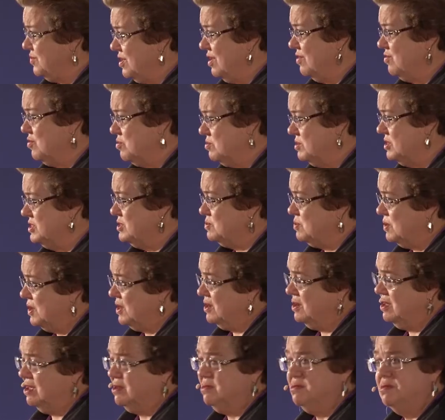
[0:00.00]
government
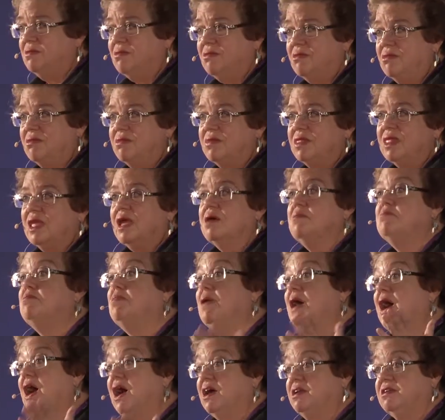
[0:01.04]
spending.
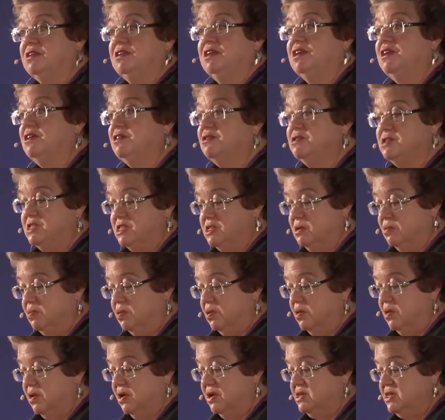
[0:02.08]
But do you
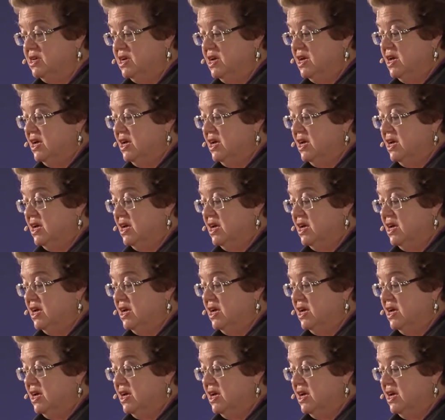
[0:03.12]
support